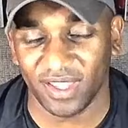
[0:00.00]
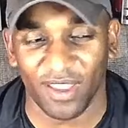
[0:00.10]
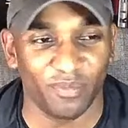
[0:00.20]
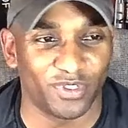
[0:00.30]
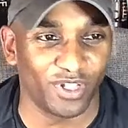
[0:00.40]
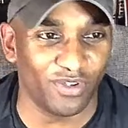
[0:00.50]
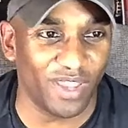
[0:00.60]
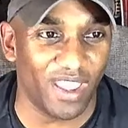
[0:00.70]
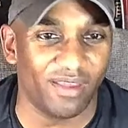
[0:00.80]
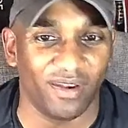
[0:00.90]
that helps slow
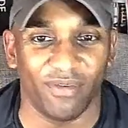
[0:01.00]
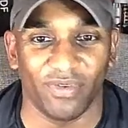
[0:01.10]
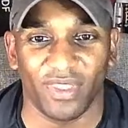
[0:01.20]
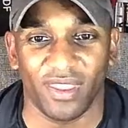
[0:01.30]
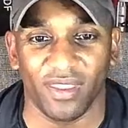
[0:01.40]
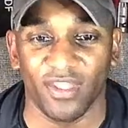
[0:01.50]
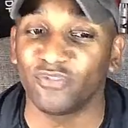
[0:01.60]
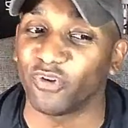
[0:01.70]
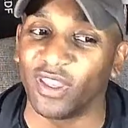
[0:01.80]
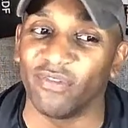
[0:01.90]
down and everything, and
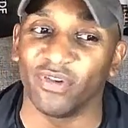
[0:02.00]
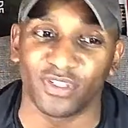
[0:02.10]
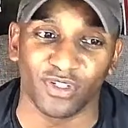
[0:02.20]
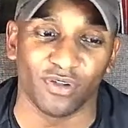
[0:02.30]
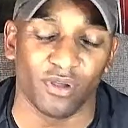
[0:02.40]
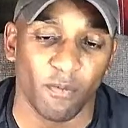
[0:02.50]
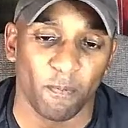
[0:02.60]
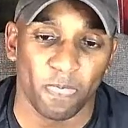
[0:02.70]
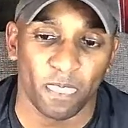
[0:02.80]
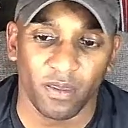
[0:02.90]
it's forgiving too.
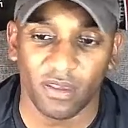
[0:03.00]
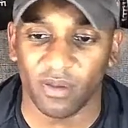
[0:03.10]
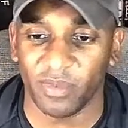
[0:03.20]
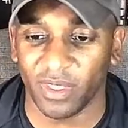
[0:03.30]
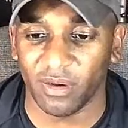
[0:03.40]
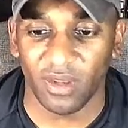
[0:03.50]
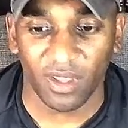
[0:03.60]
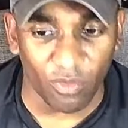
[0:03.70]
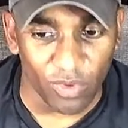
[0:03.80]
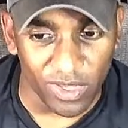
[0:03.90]
You come in there and
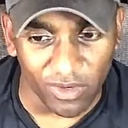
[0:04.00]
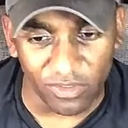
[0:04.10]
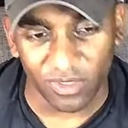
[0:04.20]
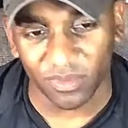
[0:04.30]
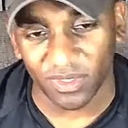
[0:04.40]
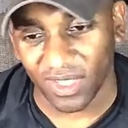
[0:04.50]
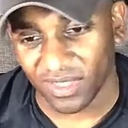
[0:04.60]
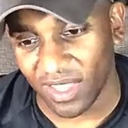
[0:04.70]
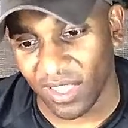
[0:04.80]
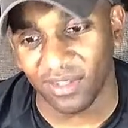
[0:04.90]
nick a wing or something
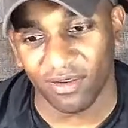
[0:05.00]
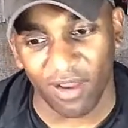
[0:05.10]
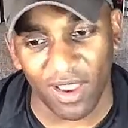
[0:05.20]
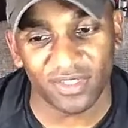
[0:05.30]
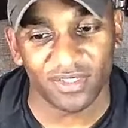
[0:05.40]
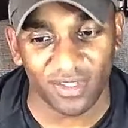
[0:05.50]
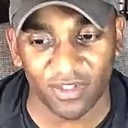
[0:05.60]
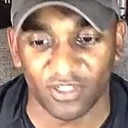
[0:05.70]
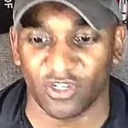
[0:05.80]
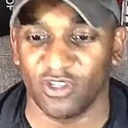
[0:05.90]
like that, the grass is
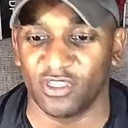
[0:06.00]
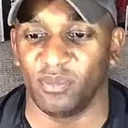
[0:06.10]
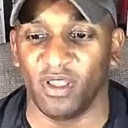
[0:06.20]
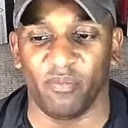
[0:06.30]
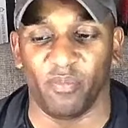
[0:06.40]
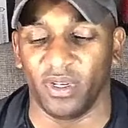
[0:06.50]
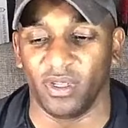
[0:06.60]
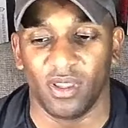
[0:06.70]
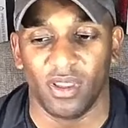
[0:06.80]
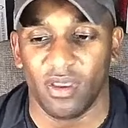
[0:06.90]
gonna show you some love. But
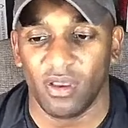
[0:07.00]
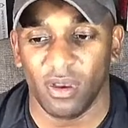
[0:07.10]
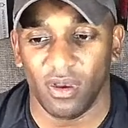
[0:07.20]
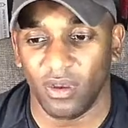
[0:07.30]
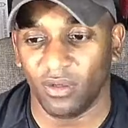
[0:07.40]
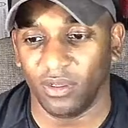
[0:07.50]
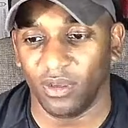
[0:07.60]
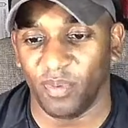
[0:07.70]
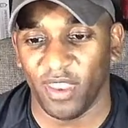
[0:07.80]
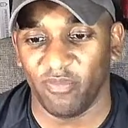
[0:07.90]

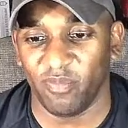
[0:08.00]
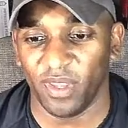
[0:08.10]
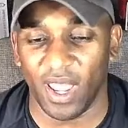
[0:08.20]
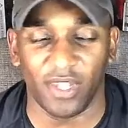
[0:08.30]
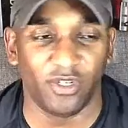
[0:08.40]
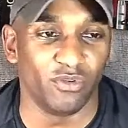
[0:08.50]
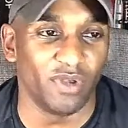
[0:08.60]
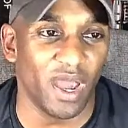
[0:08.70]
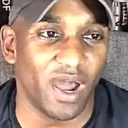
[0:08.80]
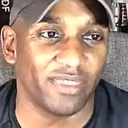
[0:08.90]
on pavement, I do
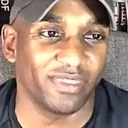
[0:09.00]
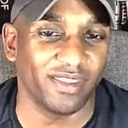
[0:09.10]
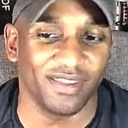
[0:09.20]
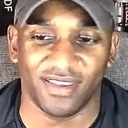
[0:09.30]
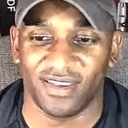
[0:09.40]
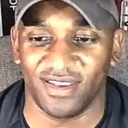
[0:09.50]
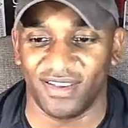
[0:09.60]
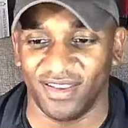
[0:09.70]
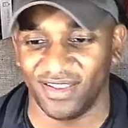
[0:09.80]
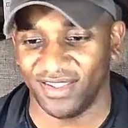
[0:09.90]
not think
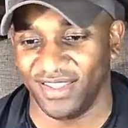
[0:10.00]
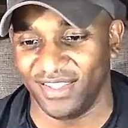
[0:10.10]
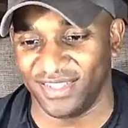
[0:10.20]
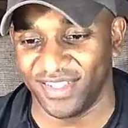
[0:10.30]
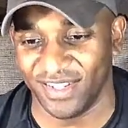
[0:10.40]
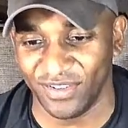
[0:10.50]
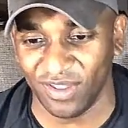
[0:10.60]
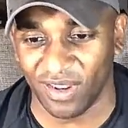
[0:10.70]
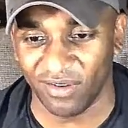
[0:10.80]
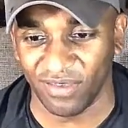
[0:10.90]
it's gonna
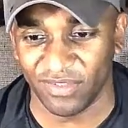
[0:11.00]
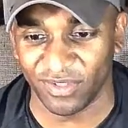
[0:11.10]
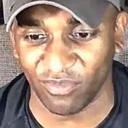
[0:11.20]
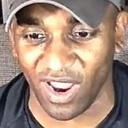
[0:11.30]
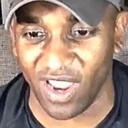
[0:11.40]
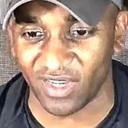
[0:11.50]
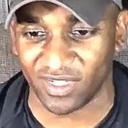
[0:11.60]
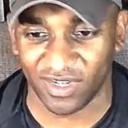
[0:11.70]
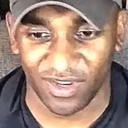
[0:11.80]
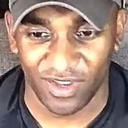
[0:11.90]
do that. It'll give you some
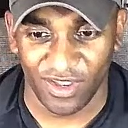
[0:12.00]
rash.